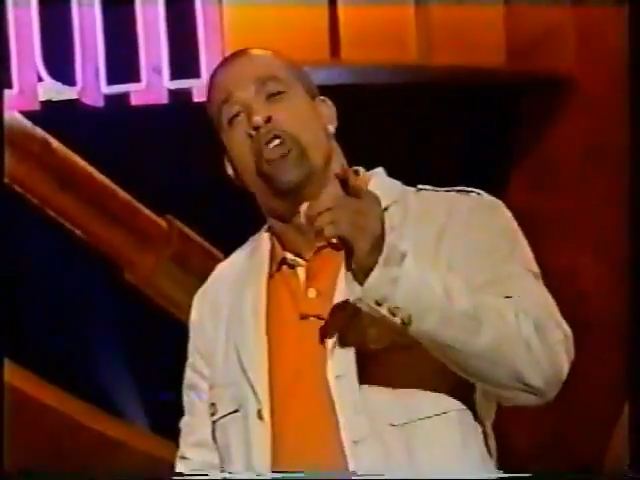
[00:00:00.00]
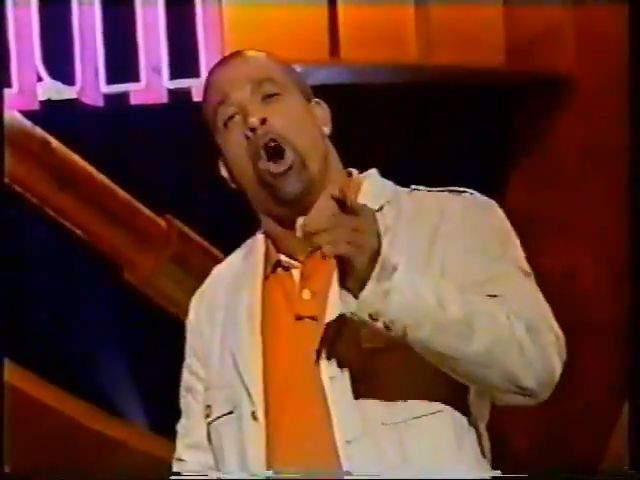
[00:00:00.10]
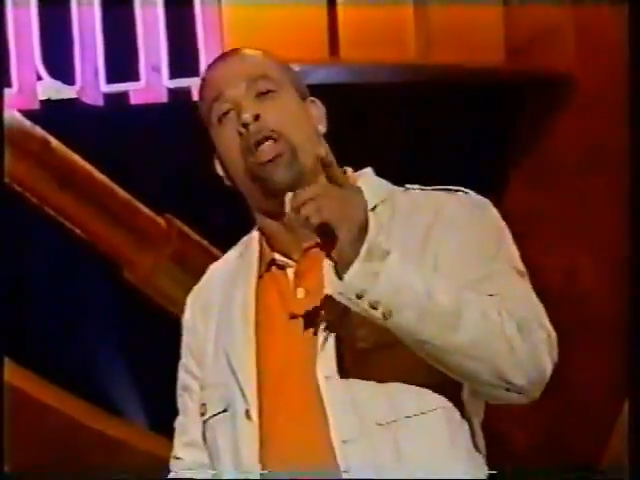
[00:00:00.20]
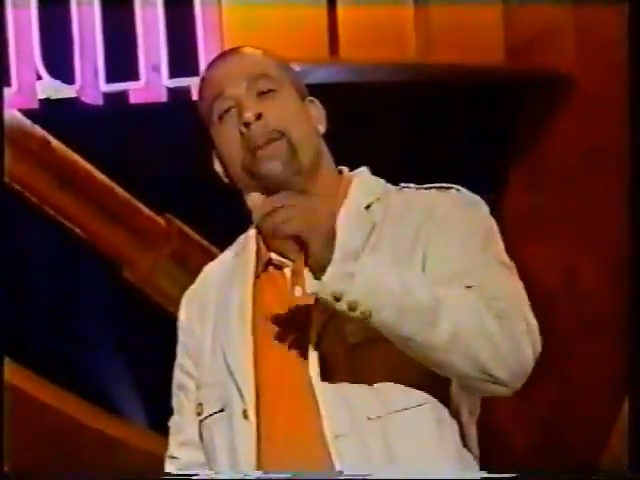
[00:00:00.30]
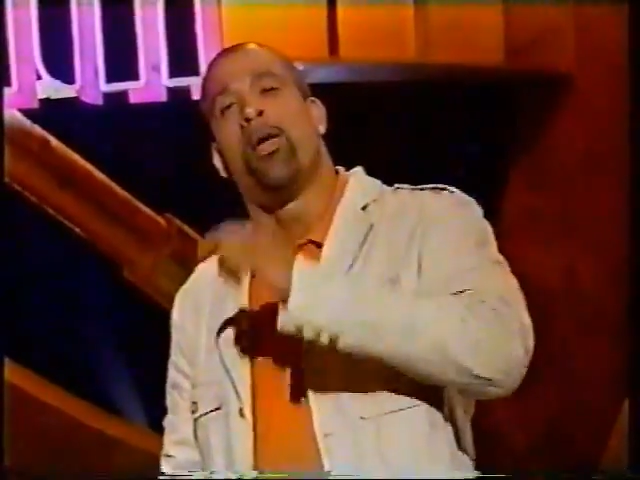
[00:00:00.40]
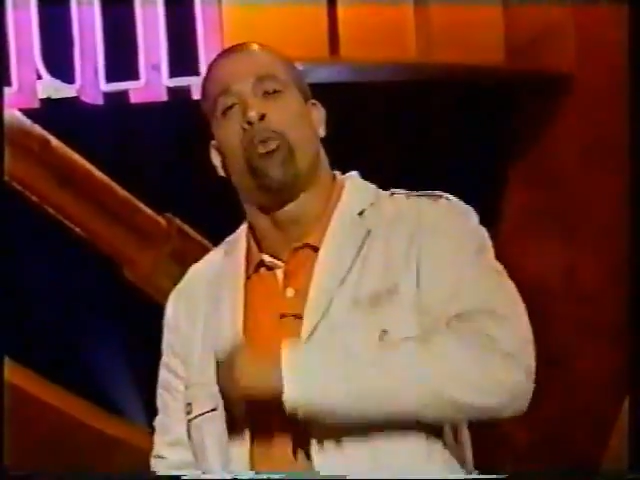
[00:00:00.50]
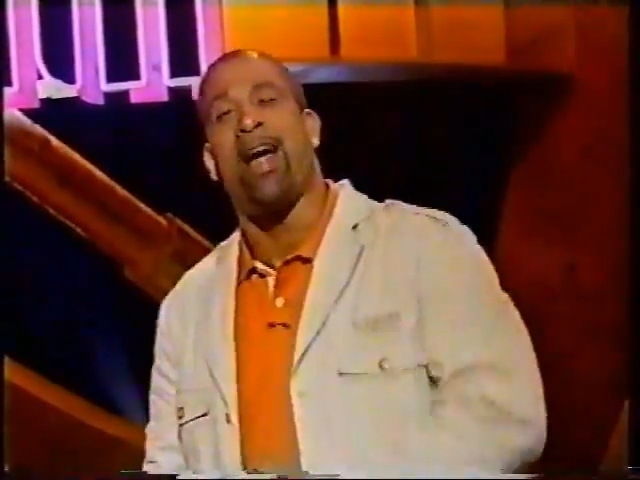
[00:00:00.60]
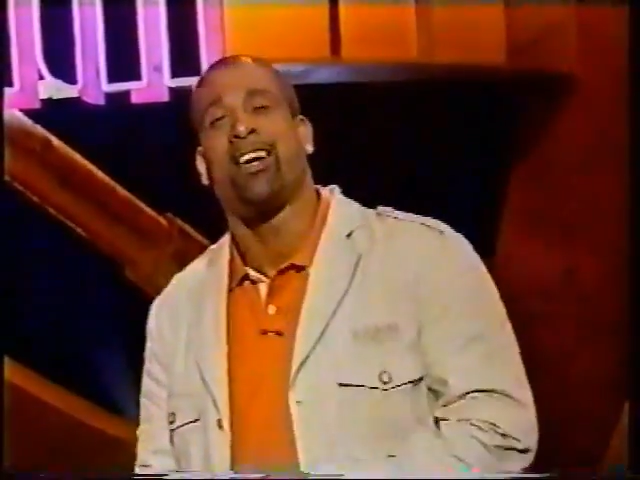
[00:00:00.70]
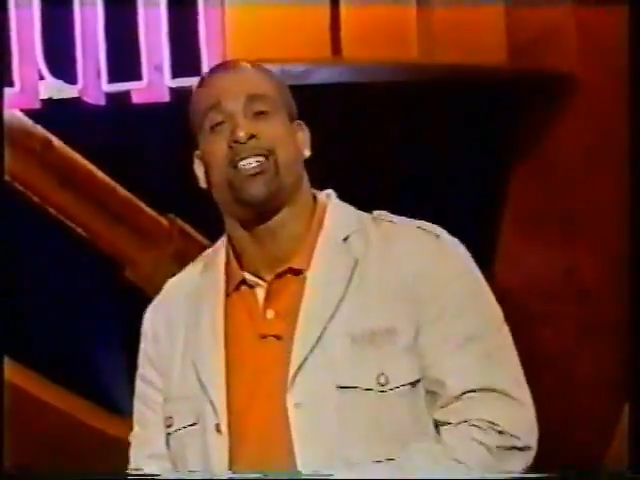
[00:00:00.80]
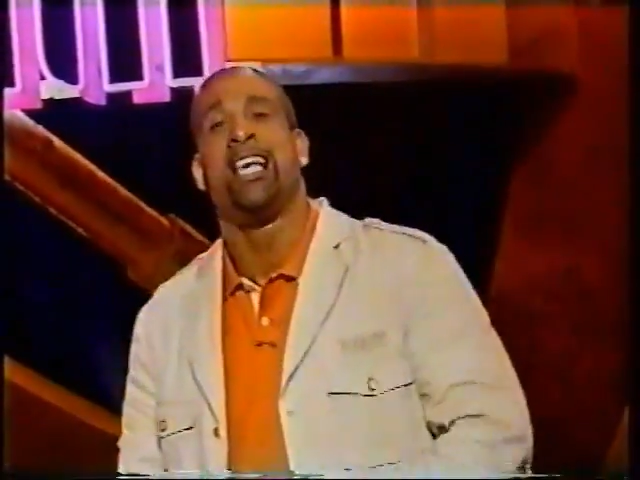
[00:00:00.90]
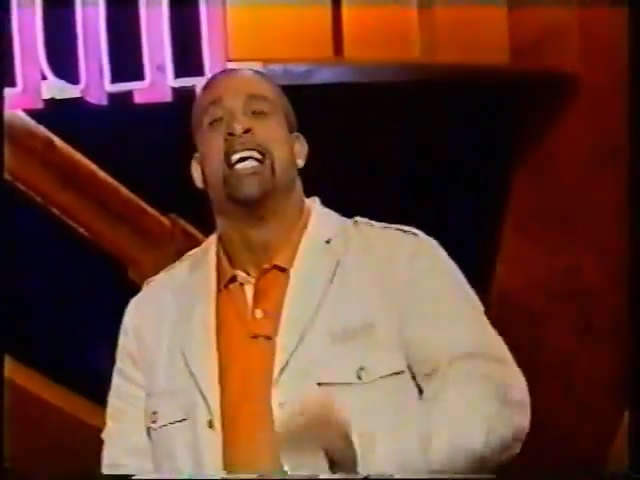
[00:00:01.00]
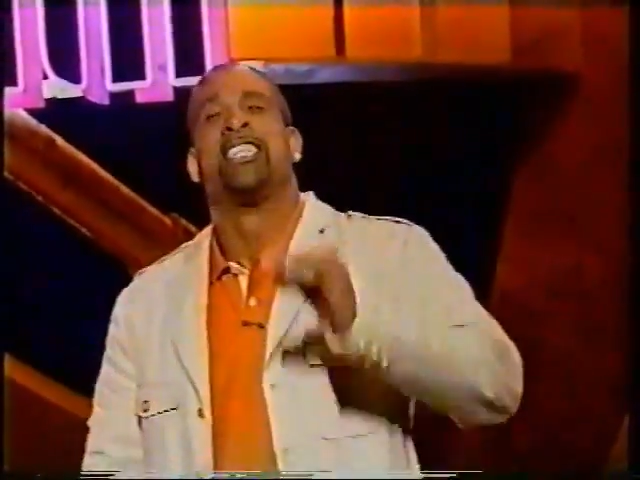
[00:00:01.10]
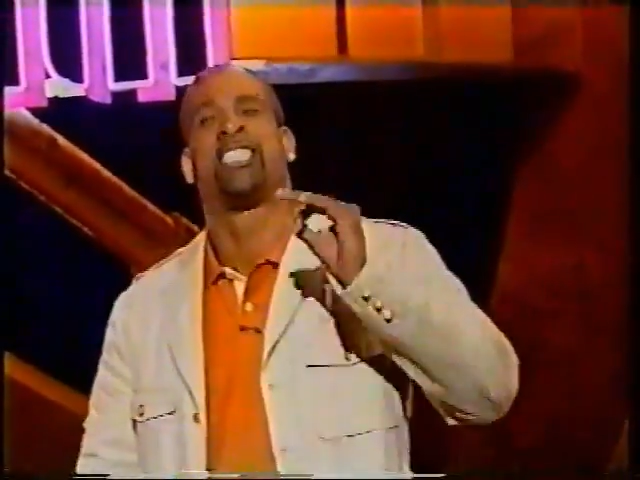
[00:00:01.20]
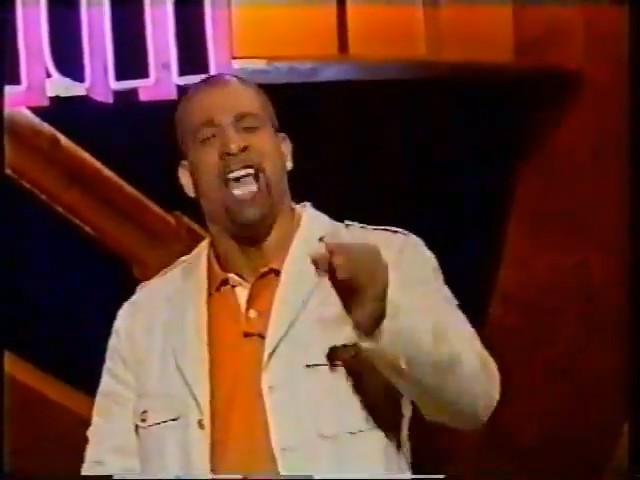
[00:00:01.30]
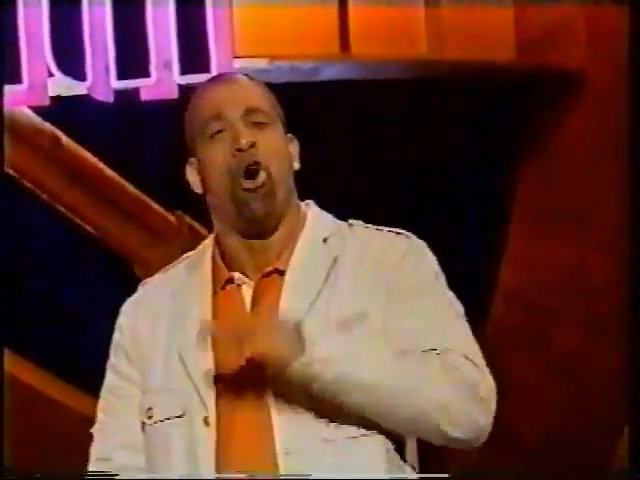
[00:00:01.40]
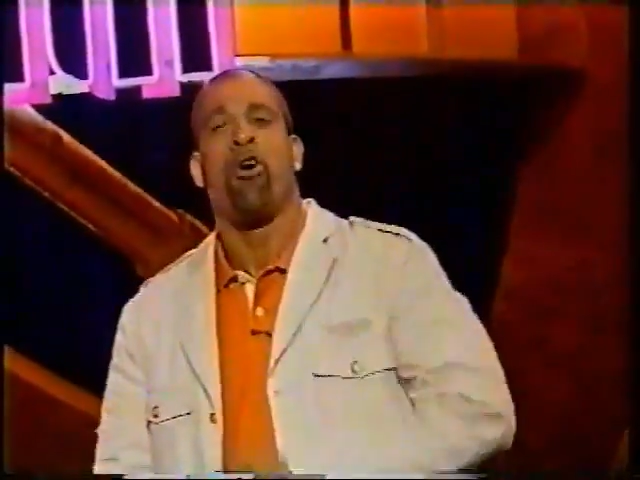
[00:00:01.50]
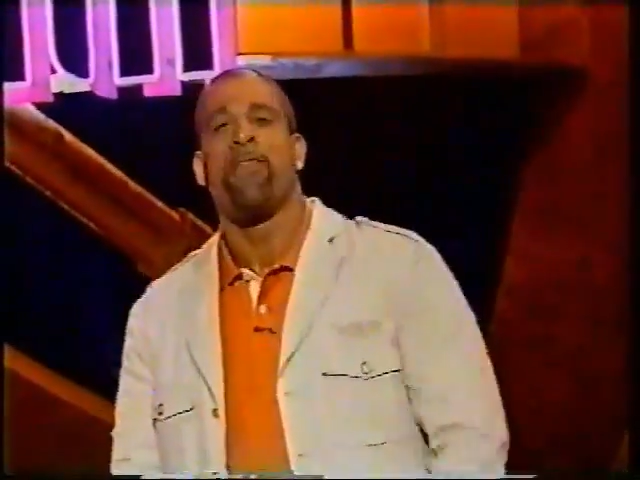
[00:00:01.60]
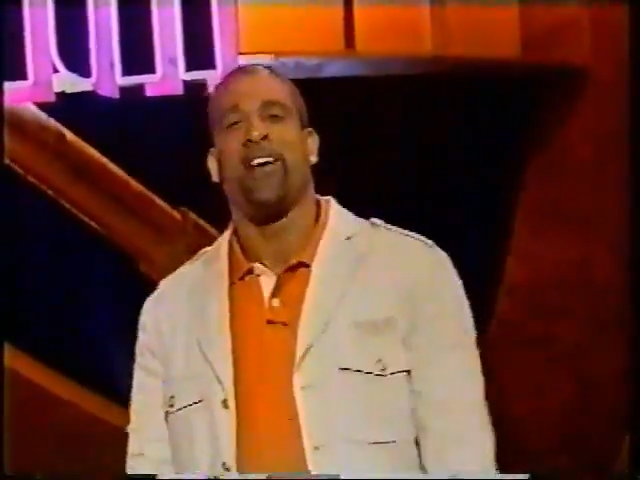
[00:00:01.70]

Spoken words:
No Limit Records. Silk